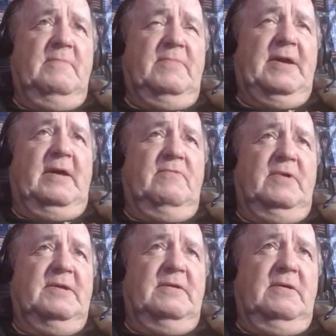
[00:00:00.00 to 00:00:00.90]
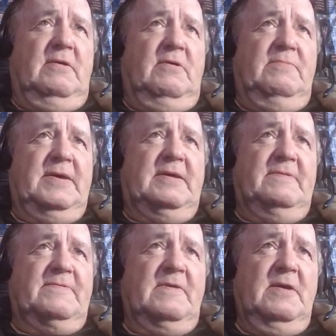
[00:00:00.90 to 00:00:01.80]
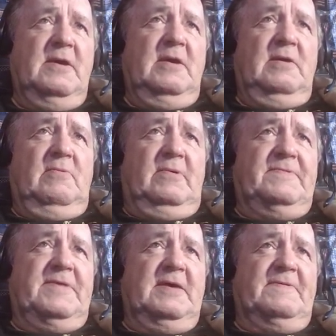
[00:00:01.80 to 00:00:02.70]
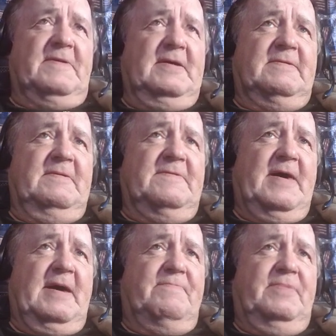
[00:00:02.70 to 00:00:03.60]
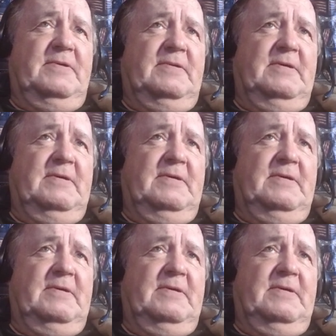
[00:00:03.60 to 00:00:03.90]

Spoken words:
But I wouldn't know because when things like this happen,